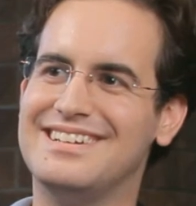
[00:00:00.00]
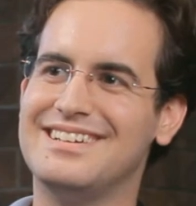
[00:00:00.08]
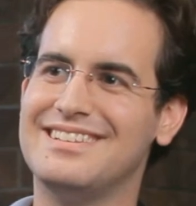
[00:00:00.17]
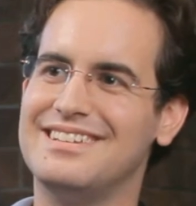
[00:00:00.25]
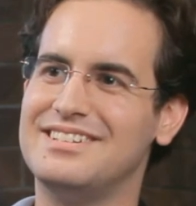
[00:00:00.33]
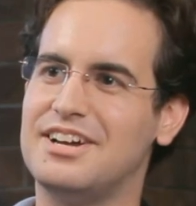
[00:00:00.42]

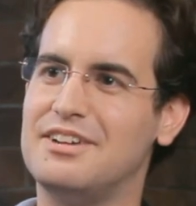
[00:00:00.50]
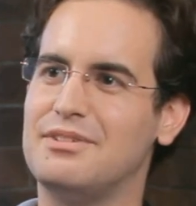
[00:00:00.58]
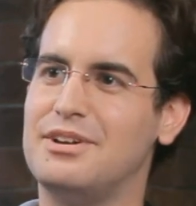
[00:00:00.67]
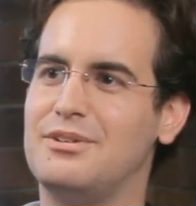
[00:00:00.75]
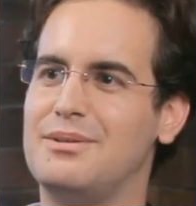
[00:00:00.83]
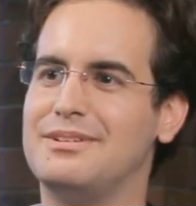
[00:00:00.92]
that John
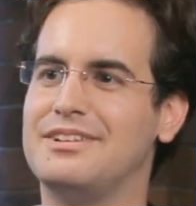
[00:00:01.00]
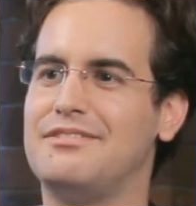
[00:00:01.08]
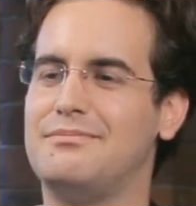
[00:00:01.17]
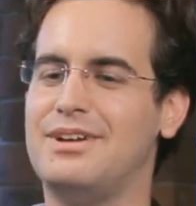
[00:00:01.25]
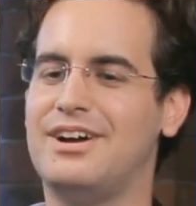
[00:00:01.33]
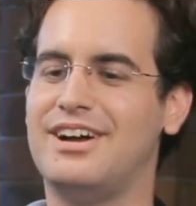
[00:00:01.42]
von Neumann
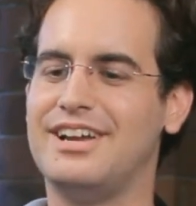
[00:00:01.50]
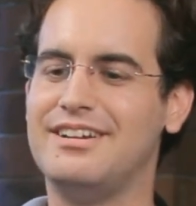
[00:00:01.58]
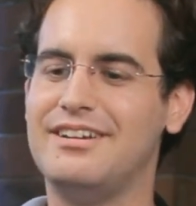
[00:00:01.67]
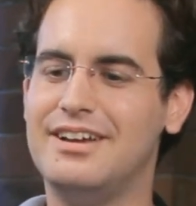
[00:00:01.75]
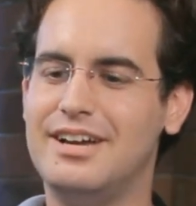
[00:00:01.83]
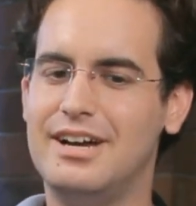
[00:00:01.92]
left
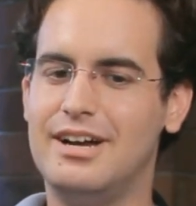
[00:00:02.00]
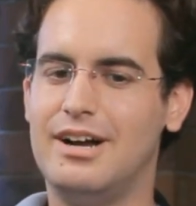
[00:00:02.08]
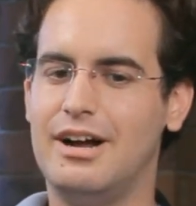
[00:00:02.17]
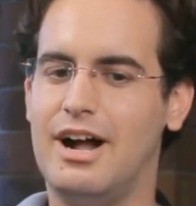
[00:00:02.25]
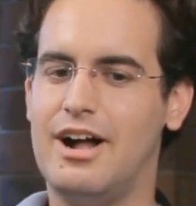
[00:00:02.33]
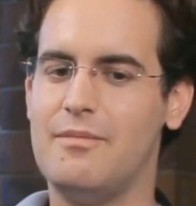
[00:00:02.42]
behind.
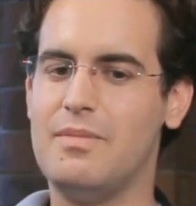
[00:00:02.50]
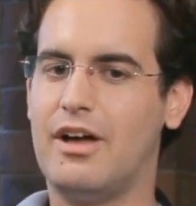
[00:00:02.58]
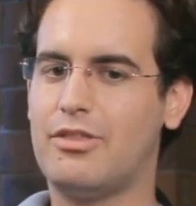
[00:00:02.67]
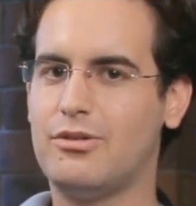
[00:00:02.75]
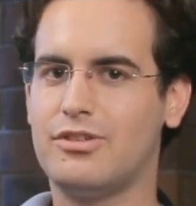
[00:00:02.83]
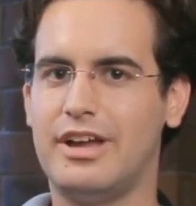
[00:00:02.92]

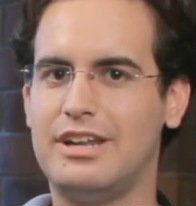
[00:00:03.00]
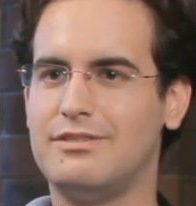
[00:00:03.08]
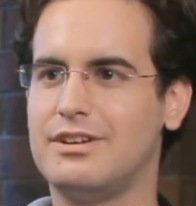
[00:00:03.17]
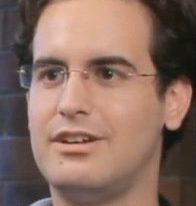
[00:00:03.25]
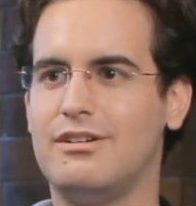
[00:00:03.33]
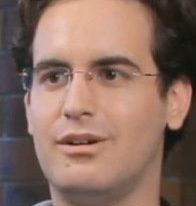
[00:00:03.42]
Other
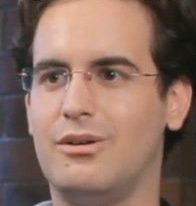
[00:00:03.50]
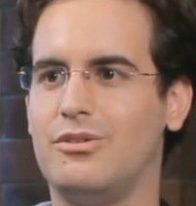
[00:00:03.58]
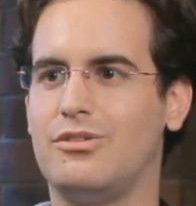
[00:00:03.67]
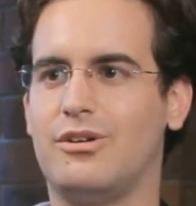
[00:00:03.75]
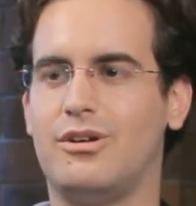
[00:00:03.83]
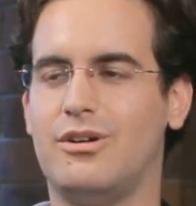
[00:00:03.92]
scientific
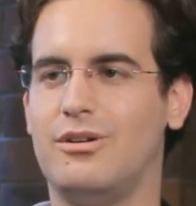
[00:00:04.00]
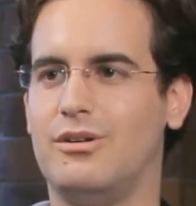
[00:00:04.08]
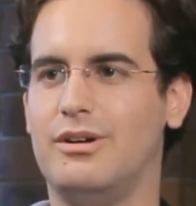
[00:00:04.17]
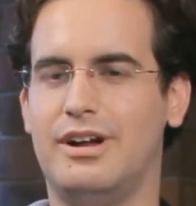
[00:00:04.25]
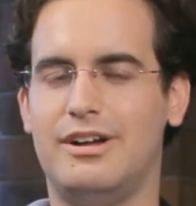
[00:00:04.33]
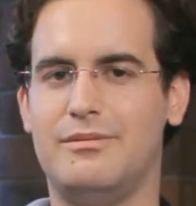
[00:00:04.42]
heroes are
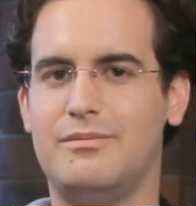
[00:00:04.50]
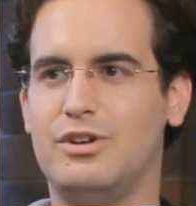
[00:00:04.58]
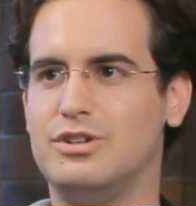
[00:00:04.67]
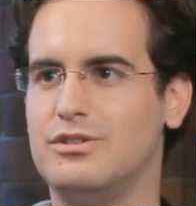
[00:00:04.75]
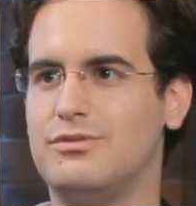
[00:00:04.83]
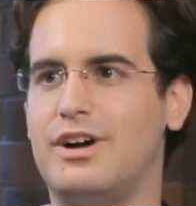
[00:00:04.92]

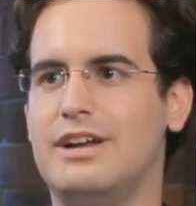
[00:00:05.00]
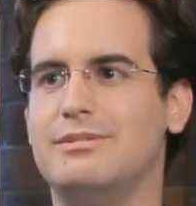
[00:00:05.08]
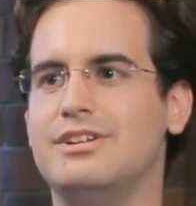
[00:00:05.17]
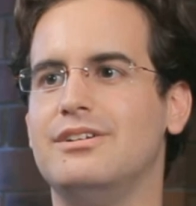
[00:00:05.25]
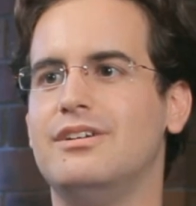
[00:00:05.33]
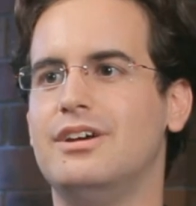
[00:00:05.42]
Richard
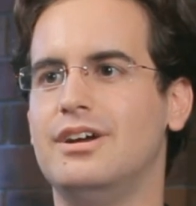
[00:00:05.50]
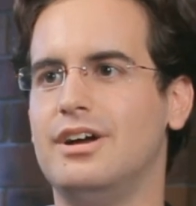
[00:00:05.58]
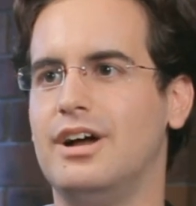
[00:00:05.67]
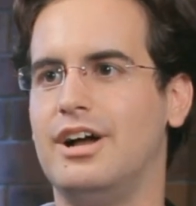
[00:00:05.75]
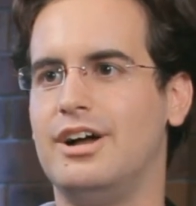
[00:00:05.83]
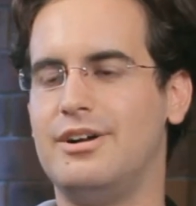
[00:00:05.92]
Feynman,
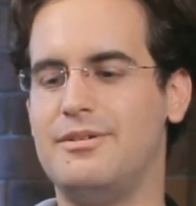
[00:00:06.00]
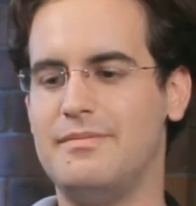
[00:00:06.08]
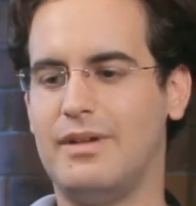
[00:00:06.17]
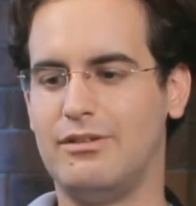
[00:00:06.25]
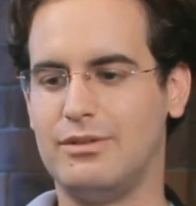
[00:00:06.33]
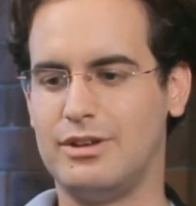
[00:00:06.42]

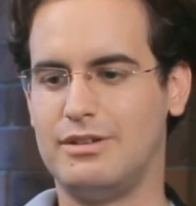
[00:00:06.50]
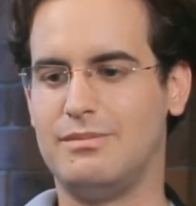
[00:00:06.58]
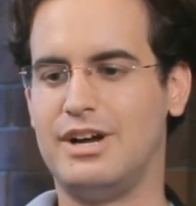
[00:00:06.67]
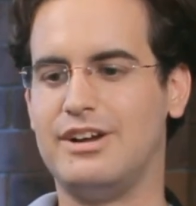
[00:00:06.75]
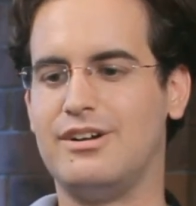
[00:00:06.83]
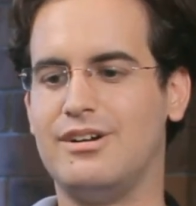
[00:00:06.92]
I really
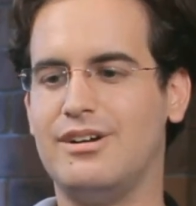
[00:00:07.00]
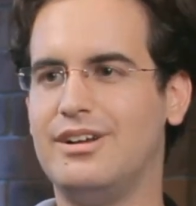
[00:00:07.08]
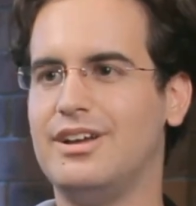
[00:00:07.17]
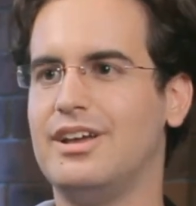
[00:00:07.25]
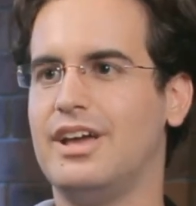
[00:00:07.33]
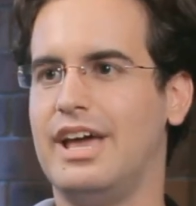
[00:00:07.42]
admire,
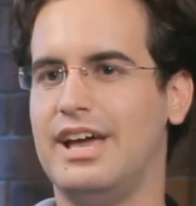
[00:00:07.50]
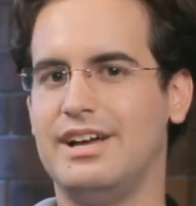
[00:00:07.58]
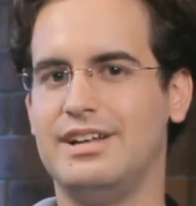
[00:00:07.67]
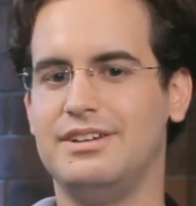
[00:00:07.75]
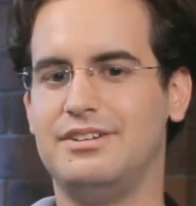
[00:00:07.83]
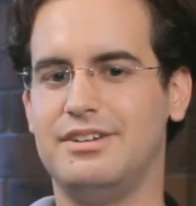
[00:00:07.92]

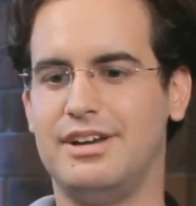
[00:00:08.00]
and